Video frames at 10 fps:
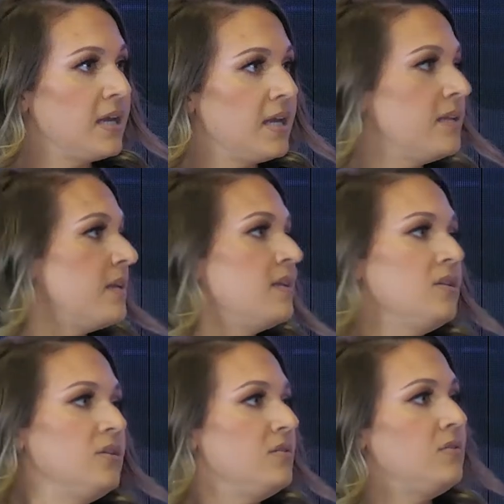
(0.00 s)

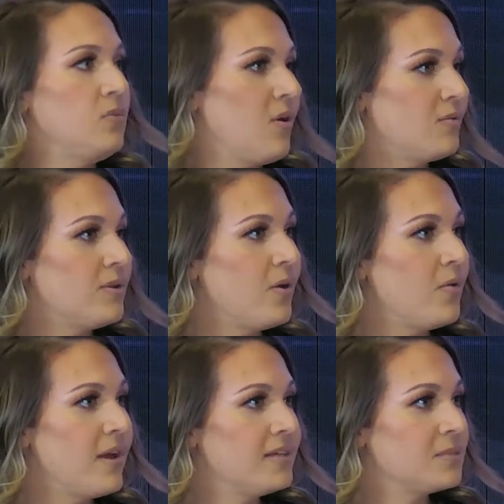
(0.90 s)
And you all know
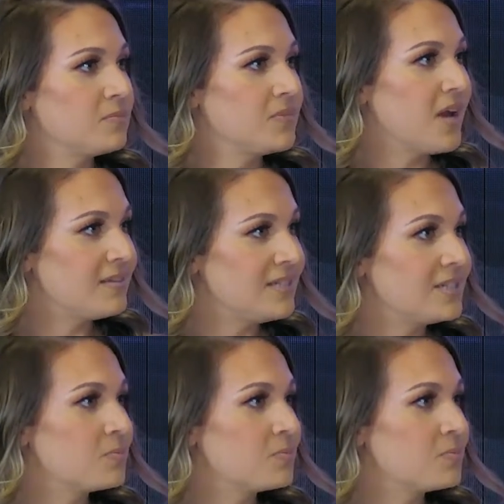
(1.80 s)
as contest